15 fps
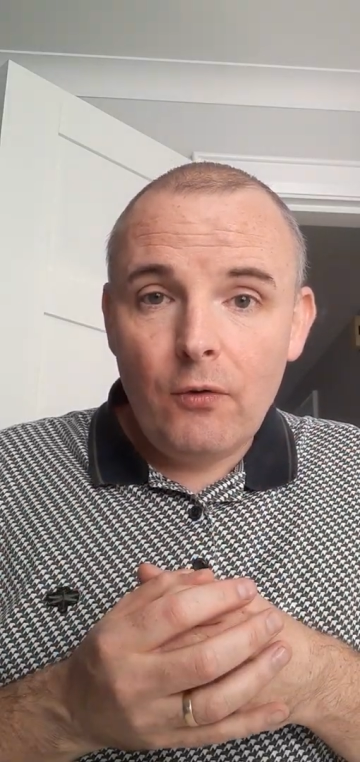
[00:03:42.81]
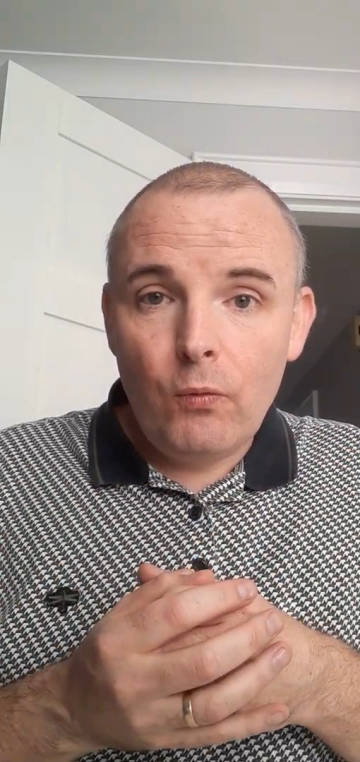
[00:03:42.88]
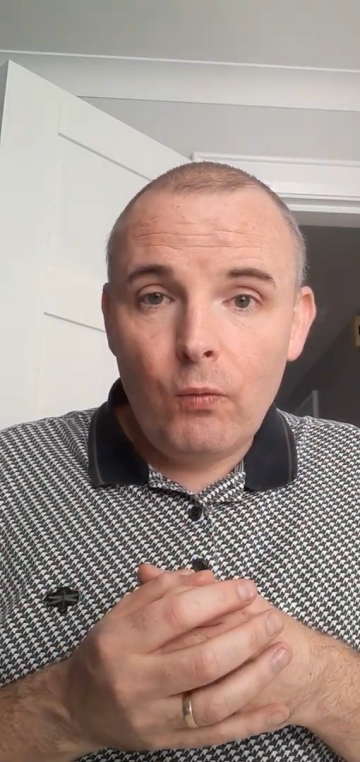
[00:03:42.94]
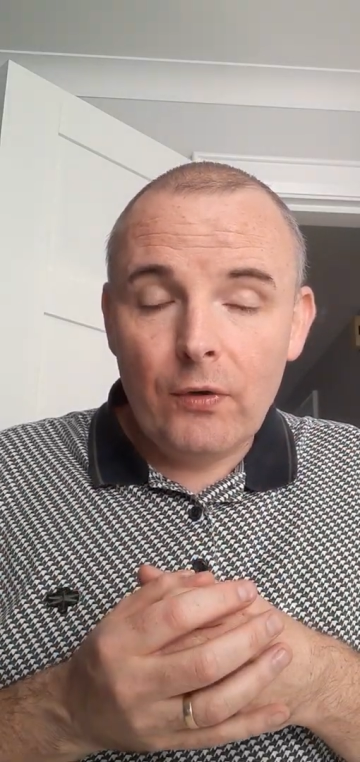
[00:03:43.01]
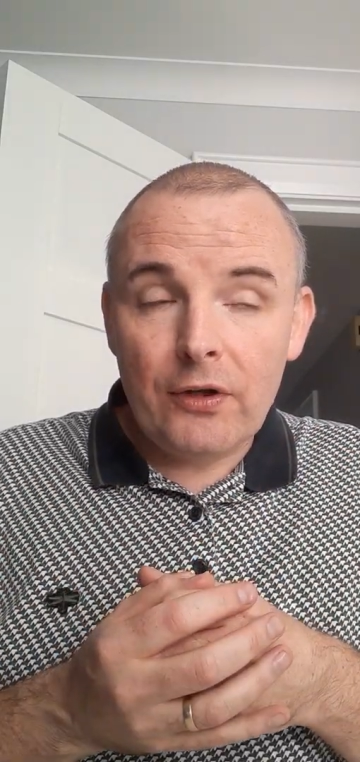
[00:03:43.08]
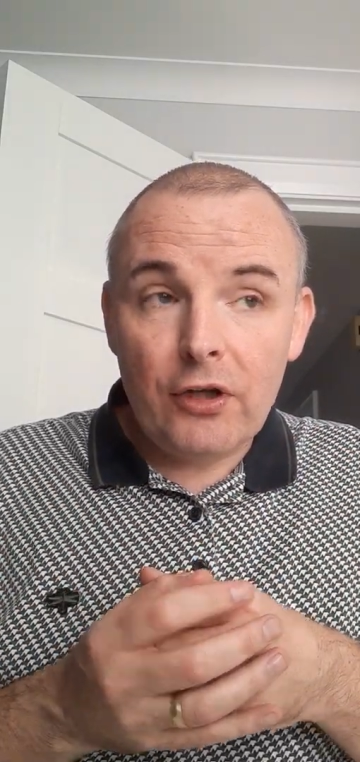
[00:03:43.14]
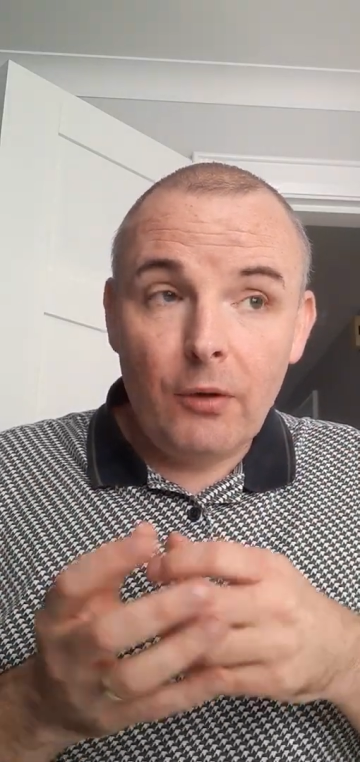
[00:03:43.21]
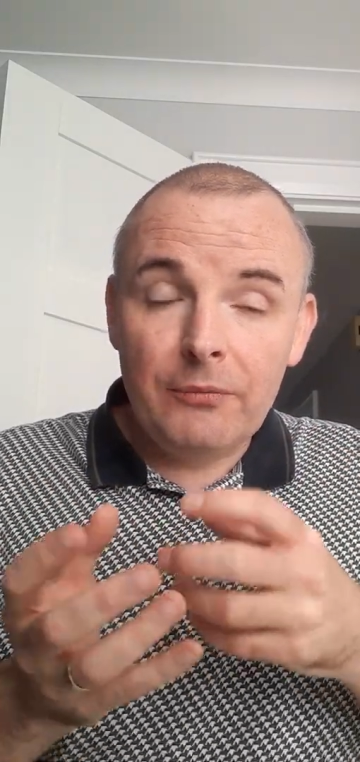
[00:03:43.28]

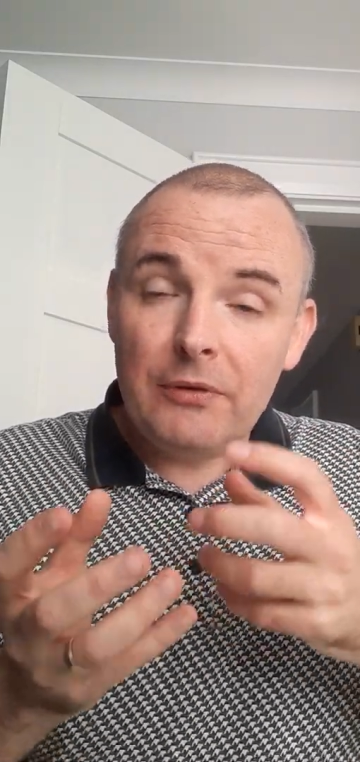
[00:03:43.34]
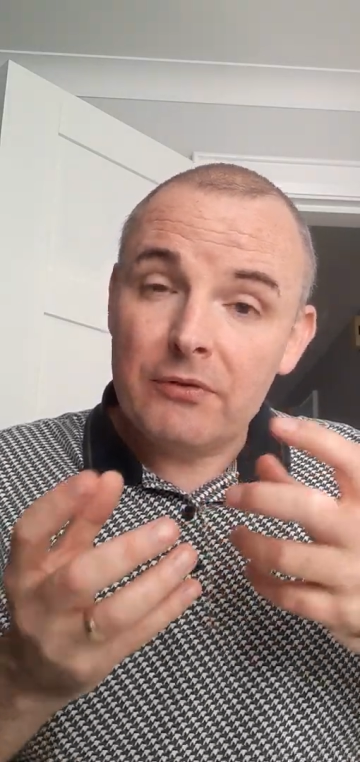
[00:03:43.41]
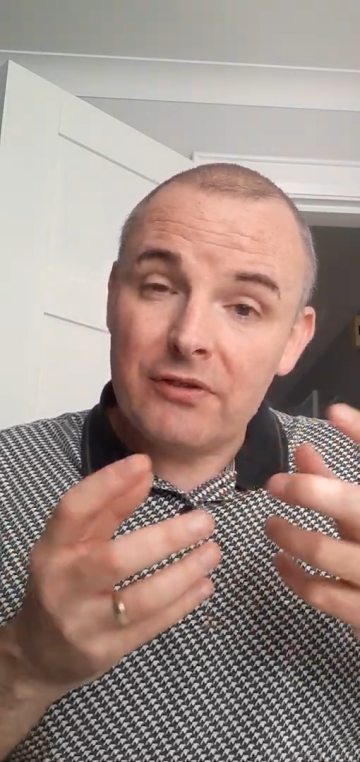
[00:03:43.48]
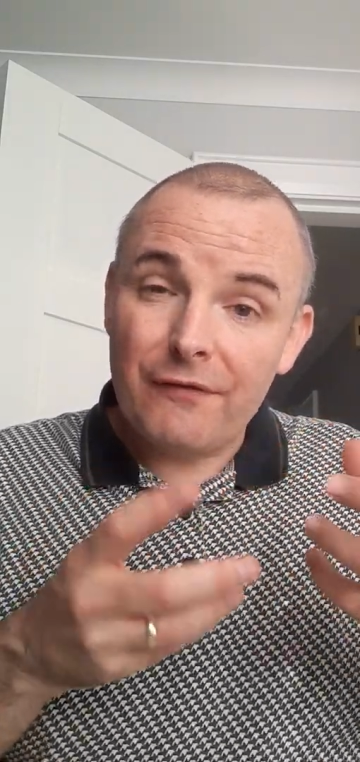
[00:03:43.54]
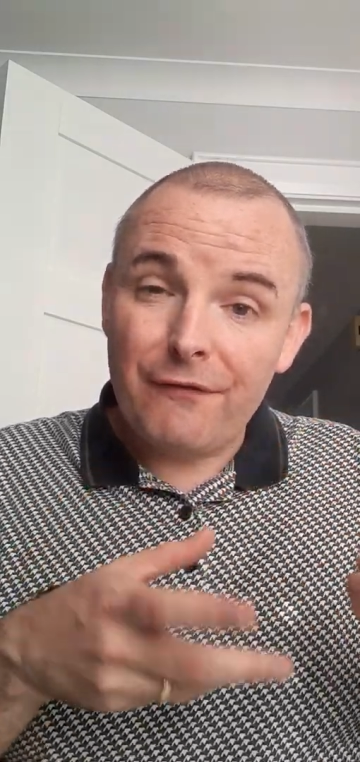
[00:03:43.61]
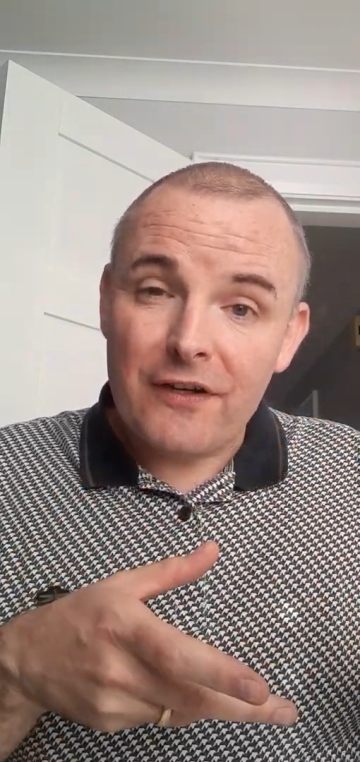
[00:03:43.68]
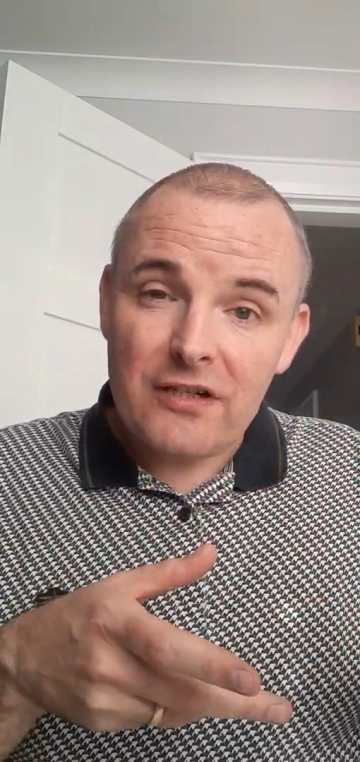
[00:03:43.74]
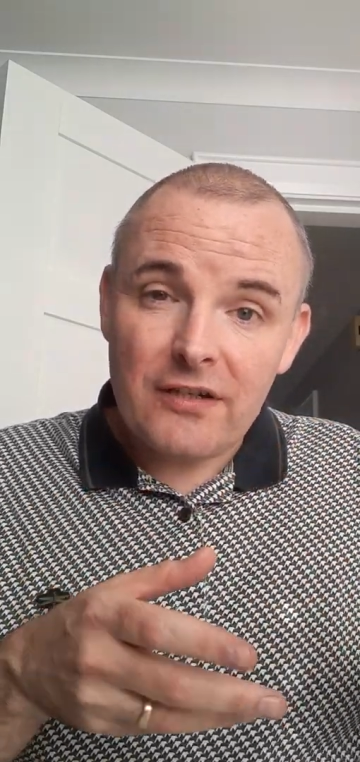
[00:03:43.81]
When the company was
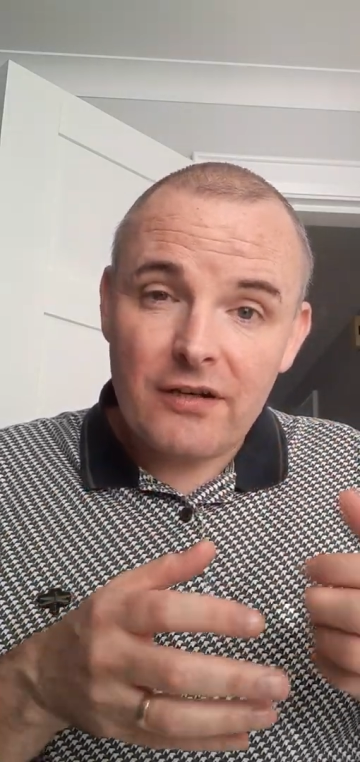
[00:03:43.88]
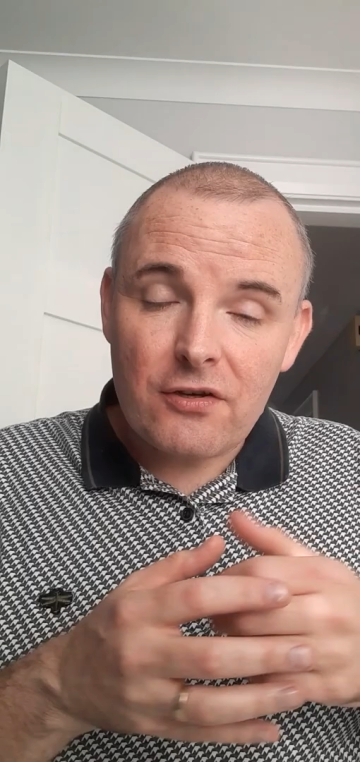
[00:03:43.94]
officially